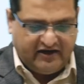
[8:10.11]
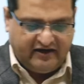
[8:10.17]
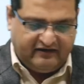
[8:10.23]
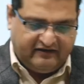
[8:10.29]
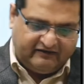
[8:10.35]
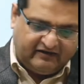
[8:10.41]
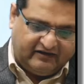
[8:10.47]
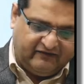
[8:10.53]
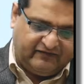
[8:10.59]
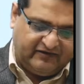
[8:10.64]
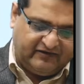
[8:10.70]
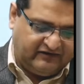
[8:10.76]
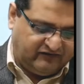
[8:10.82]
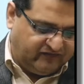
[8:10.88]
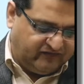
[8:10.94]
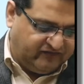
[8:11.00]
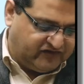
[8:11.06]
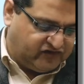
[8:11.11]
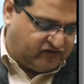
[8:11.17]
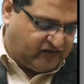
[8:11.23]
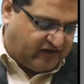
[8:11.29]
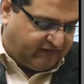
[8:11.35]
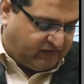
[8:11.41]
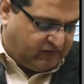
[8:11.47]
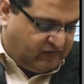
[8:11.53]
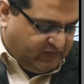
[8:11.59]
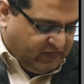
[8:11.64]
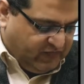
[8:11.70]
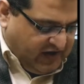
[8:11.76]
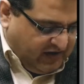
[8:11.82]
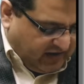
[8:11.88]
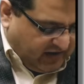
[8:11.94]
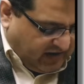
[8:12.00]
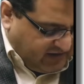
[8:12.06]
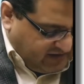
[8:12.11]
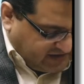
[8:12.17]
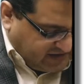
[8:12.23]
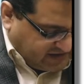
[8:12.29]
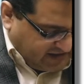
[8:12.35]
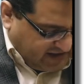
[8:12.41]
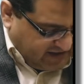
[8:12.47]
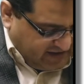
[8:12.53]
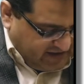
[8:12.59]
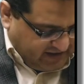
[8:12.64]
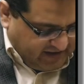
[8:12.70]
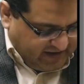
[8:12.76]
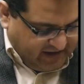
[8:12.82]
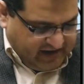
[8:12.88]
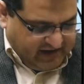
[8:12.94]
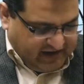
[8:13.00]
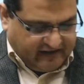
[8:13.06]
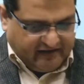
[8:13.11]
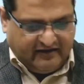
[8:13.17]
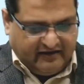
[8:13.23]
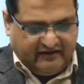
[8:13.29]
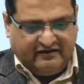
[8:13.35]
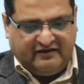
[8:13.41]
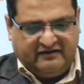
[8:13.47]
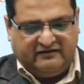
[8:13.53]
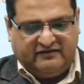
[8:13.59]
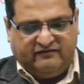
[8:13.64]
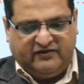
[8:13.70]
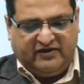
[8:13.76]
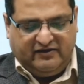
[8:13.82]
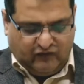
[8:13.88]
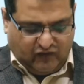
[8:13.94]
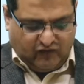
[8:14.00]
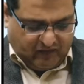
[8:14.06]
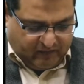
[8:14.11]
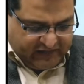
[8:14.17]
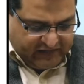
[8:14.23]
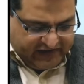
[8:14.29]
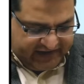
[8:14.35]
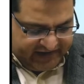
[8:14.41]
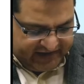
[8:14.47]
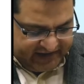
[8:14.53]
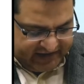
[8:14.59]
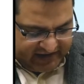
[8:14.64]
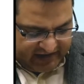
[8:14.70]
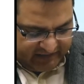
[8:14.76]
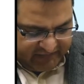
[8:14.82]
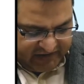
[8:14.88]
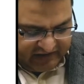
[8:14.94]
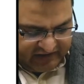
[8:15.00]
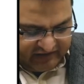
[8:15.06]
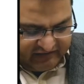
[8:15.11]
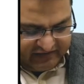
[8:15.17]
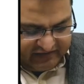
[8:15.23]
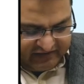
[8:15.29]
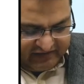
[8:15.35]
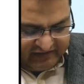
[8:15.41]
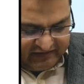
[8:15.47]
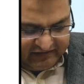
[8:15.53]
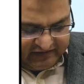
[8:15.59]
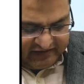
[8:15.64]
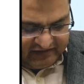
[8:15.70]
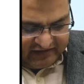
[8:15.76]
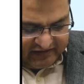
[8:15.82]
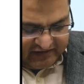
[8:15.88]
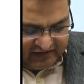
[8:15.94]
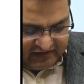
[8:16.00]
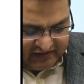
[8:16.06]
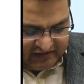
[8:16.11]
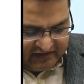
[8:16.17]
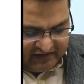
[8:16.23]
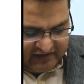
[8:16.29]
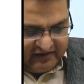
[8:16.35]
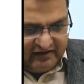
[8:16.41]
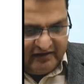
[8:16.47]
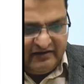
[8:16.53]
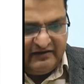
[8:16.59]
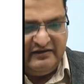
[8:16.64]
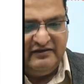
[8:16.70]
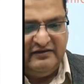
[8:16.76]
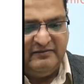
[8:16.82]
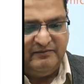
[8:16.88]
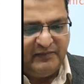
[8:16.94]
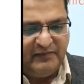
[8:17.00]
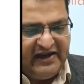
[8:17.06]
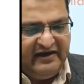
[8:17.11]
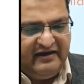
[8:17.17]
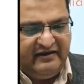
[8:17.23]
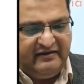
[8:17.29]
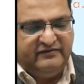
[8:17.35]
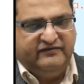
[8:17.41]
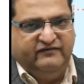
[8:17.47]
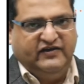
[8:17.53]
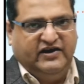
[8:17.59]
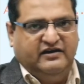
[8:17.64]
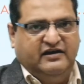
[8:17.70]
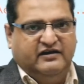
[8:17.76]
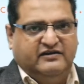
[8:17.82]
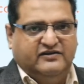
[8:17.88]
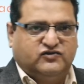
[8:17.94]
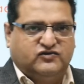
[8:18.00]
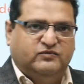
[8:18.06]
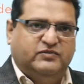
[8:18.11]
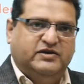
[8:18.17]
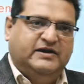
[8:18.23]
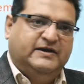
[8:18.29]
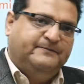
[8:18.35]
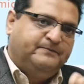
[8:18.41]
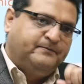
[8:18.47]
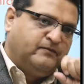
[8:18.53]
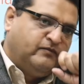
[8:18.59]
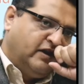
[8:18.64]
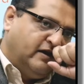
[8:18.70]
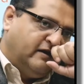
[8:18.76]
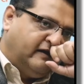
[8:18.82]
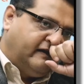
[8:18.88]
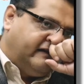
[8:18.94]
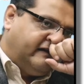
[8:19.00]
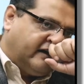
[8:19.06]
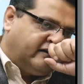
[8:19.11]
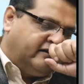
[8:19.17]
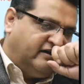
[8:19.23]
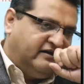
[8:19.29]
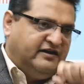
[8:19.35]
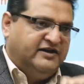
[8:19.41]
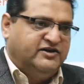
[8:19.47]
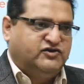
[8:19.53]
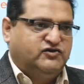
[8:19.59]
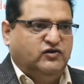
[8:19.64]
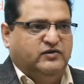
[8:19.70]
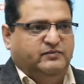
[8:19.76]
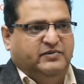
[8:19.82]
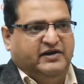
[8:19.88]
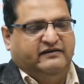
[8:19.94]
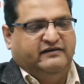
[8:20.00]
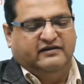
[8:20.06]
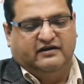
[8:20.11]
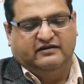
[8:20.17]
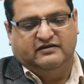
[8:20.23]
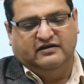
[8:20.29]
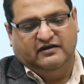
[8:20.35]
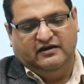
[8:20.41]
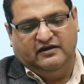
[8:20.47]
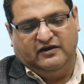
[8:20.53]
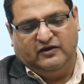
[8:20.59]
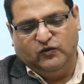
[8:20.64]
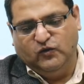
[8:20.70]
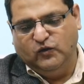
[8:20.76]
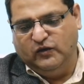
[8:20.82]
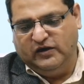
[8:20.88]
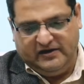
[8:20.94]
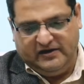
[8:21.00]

there is a difference which you have to understand it. Then there is a one more pleading, I mean the plaint, when it is to be rejected, it should be rejected in a whole.